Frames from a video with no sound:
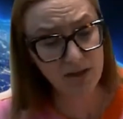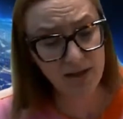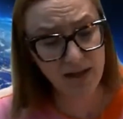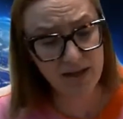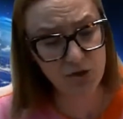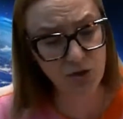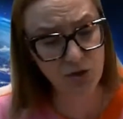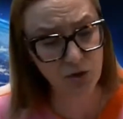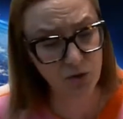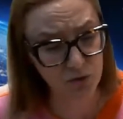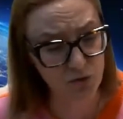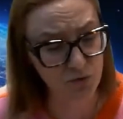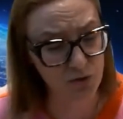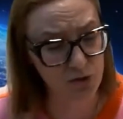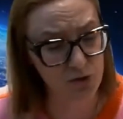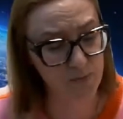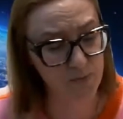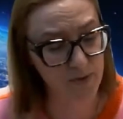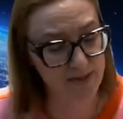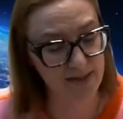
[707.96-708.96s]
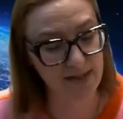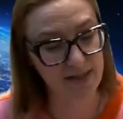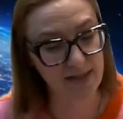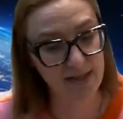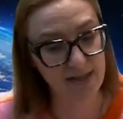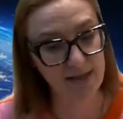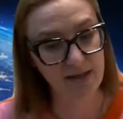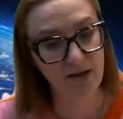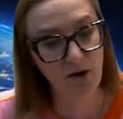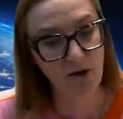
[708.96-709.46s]
catch-all controls
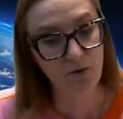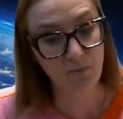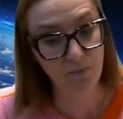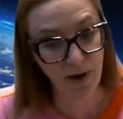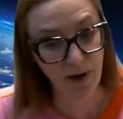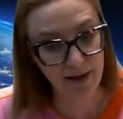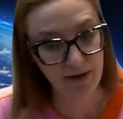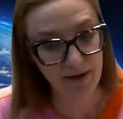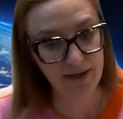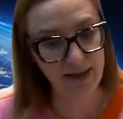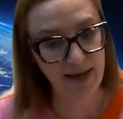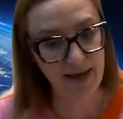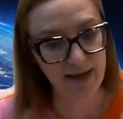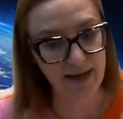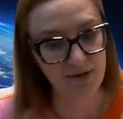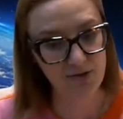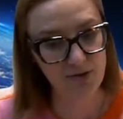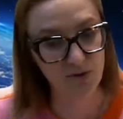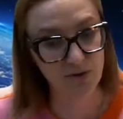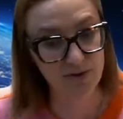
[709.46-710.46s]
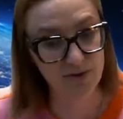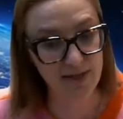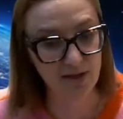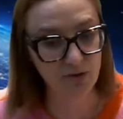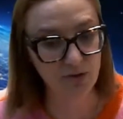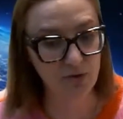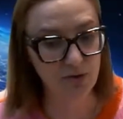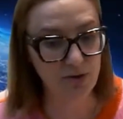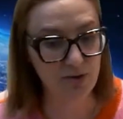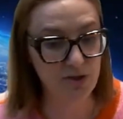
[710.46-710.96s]
basically regulates a
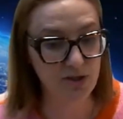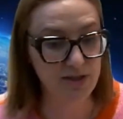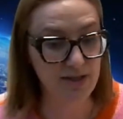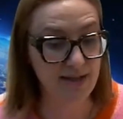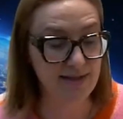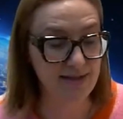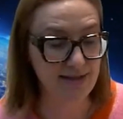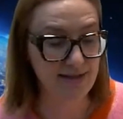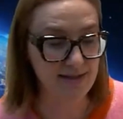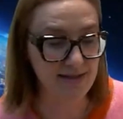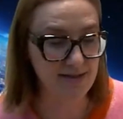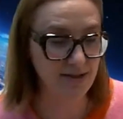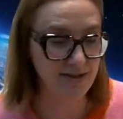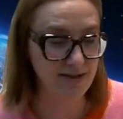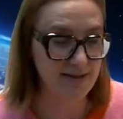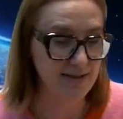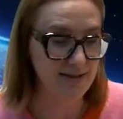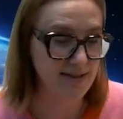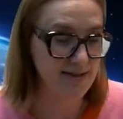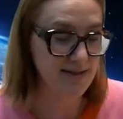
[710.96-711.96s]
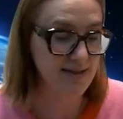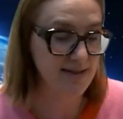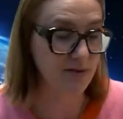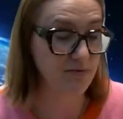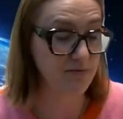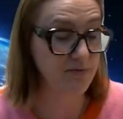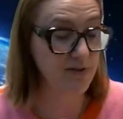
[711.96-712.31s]
technology that is not in itself